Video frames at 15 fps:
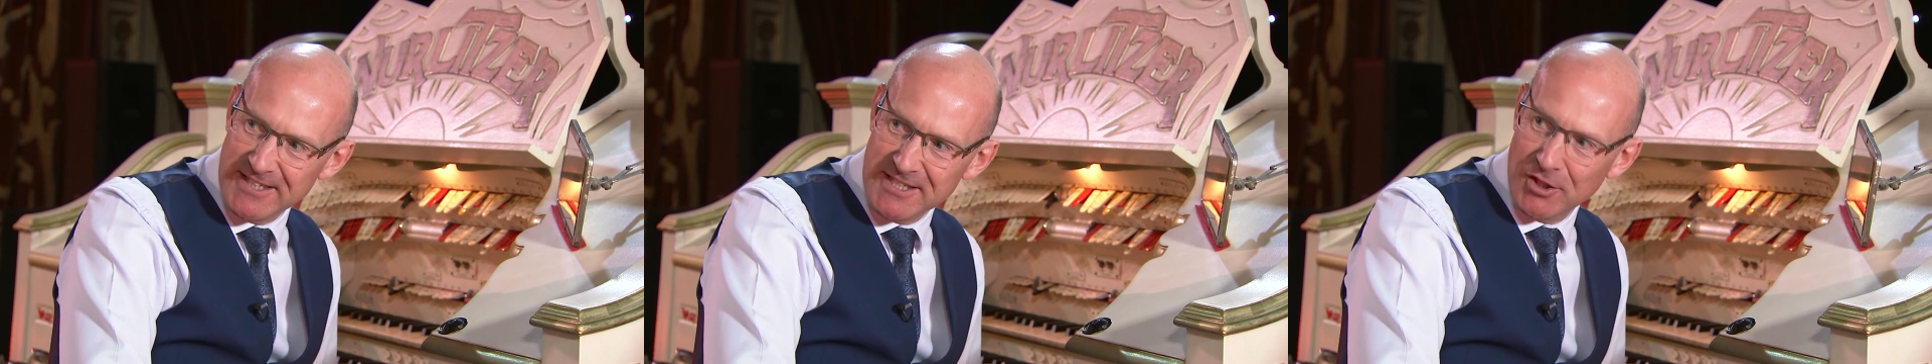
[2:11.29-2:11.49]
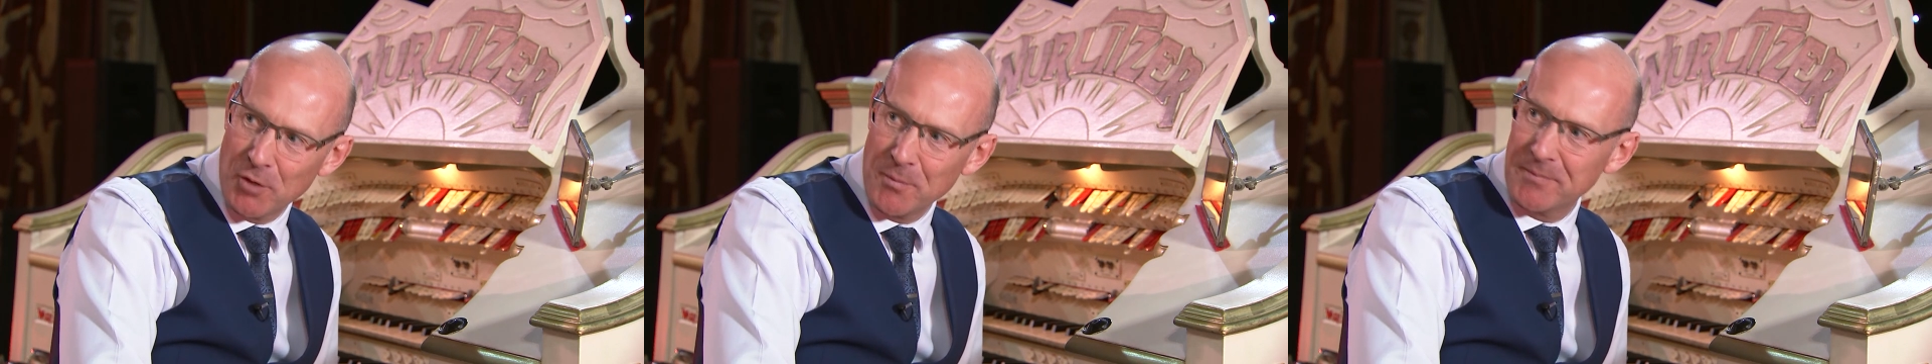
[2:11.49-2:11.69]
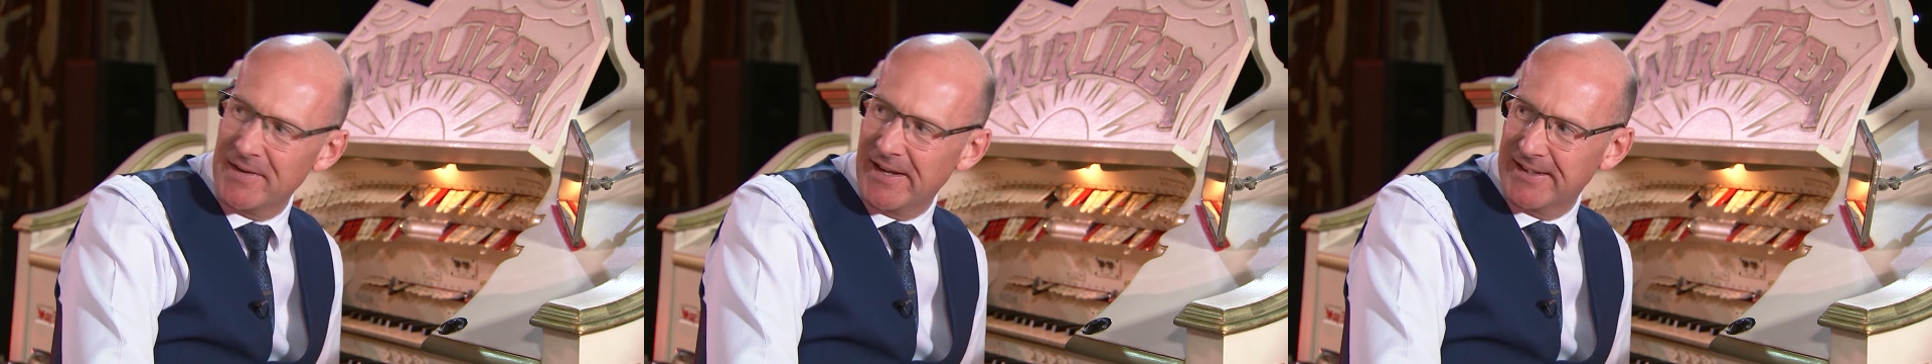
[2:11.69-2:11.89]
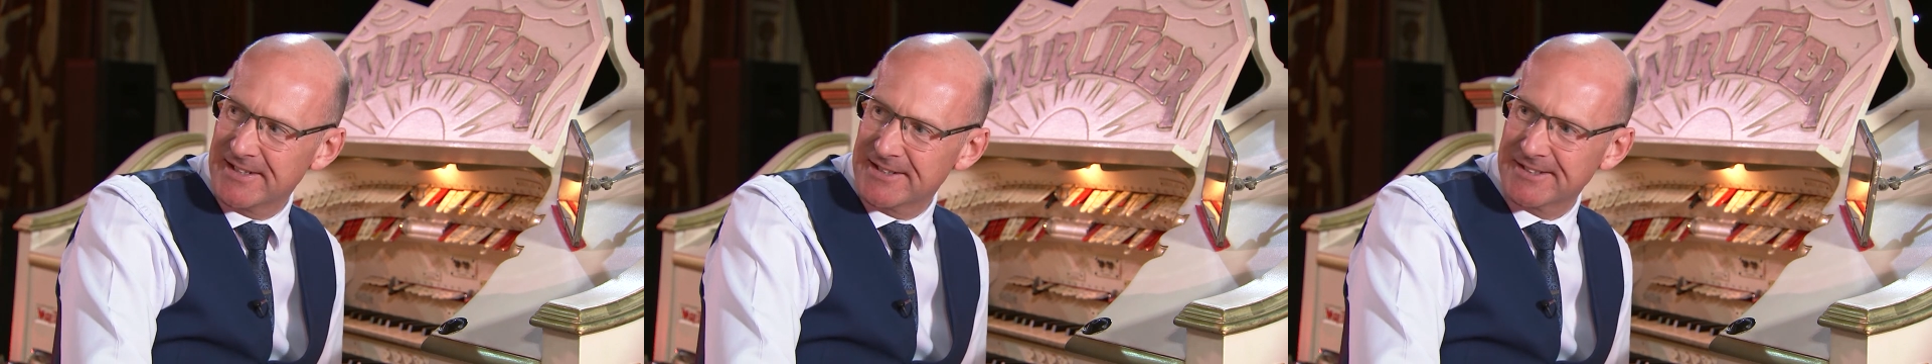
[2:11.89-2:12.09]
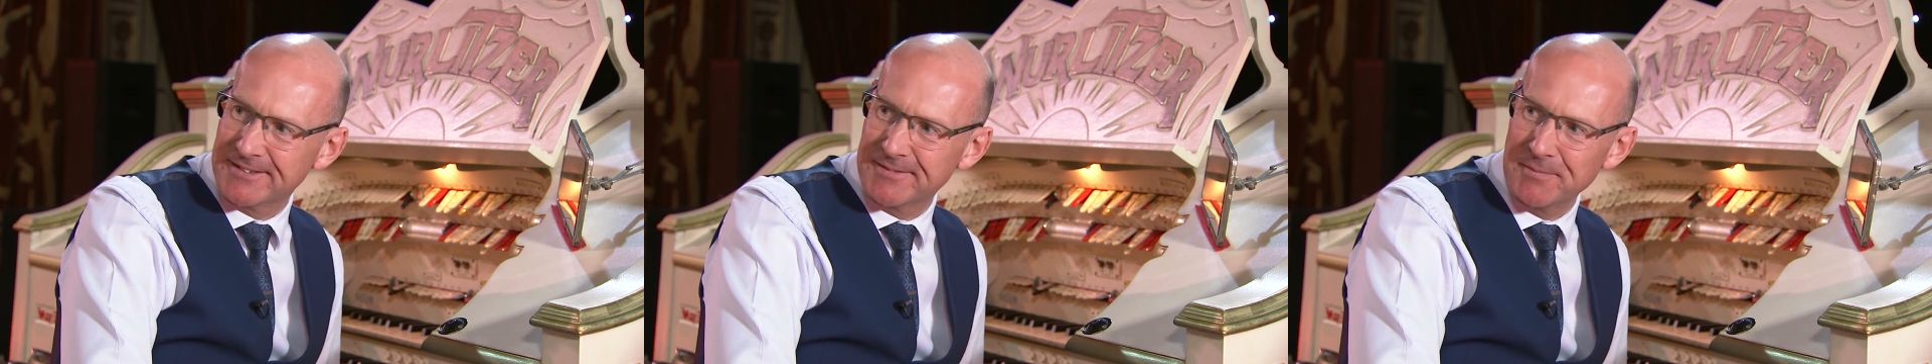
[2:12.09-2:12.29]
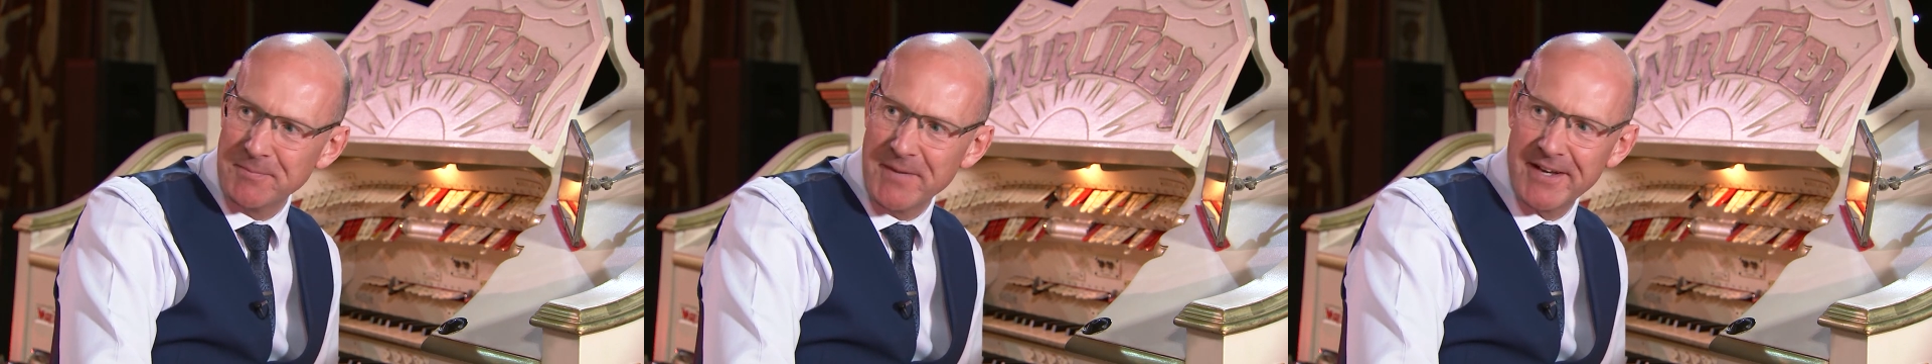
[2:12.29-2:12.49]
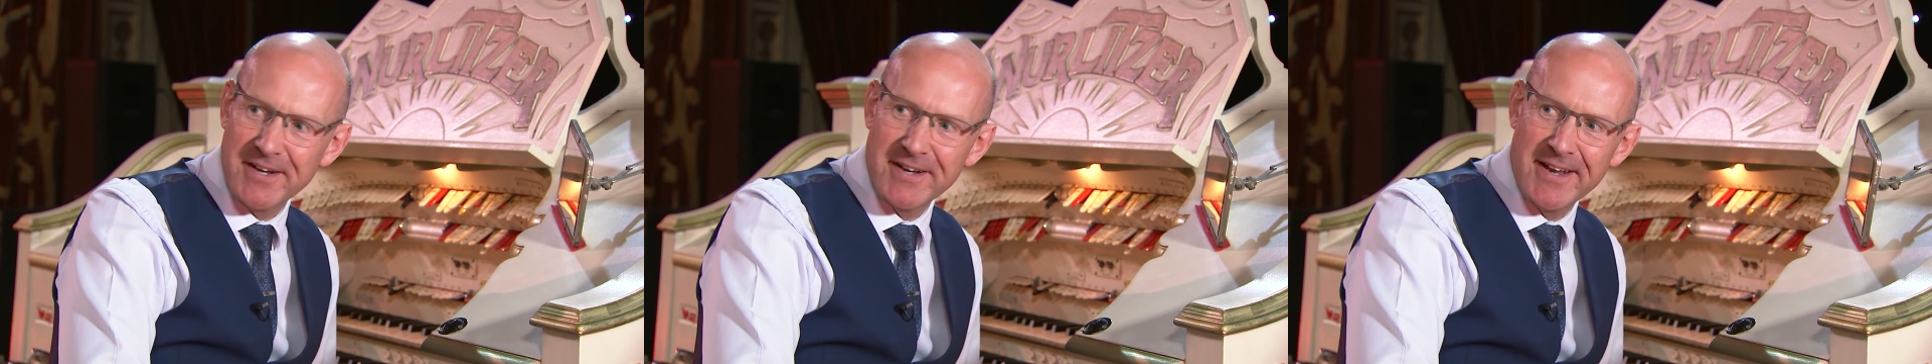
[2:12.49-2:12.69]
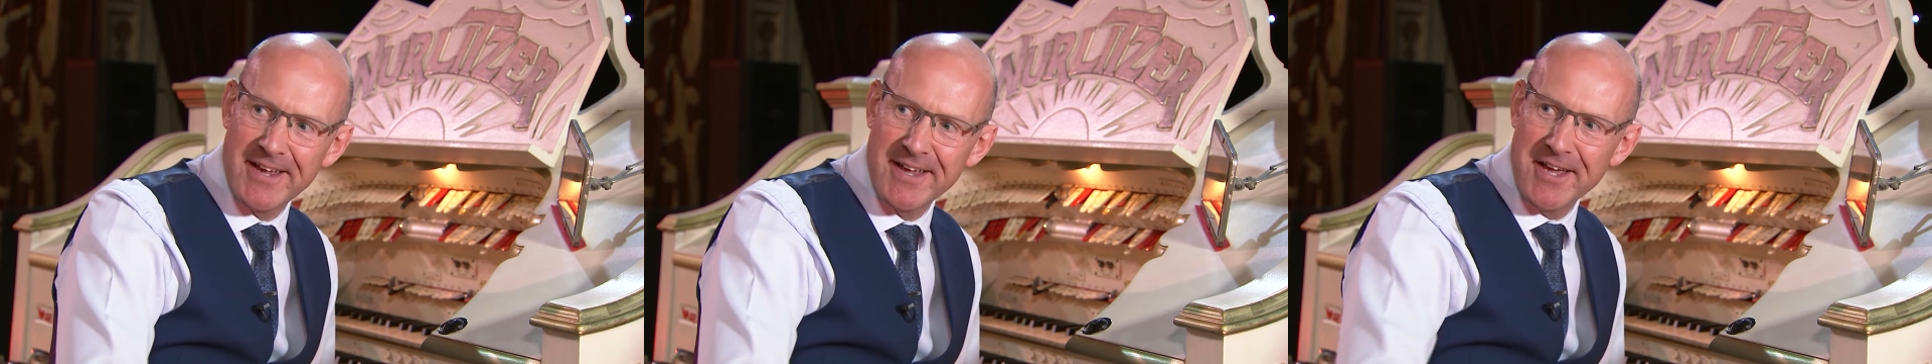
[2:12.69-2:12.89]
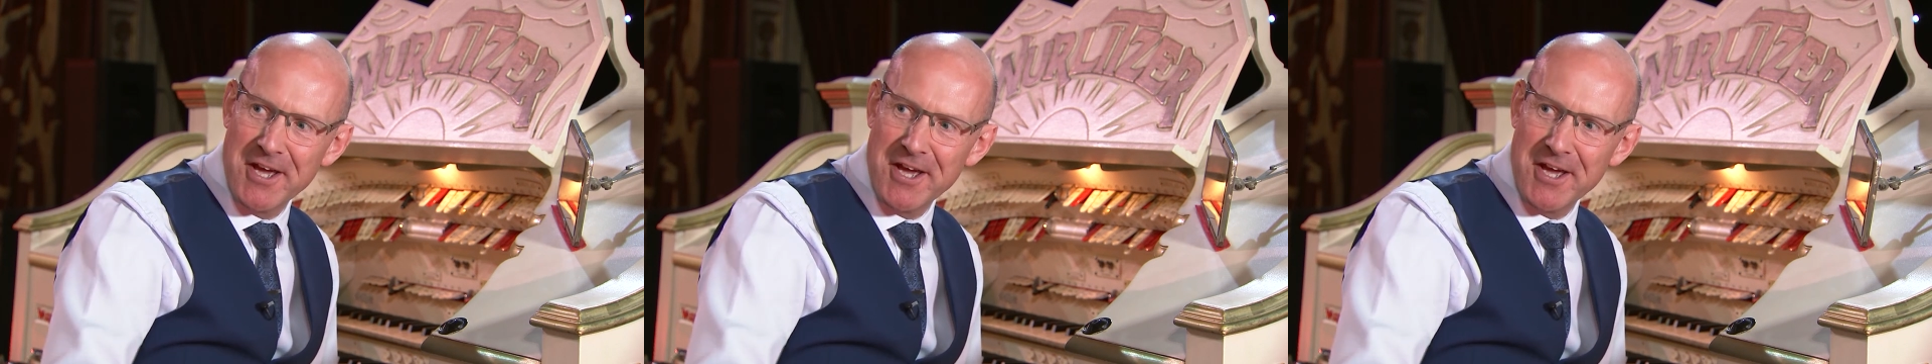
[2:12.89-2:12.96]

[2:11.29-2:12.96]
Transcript: He's come and he's made, an,